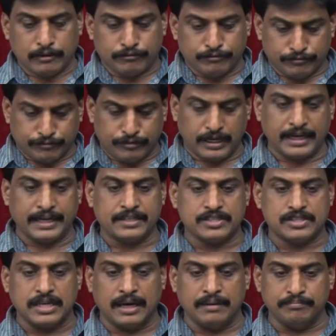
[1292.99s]
For
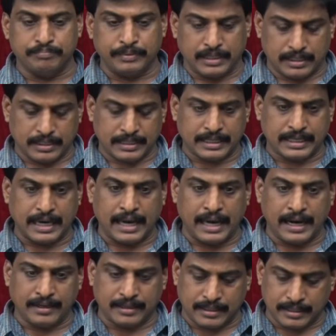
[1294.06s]
example,
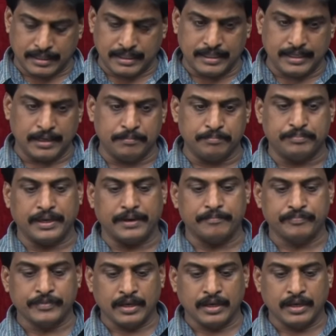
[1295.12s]
cat EMP,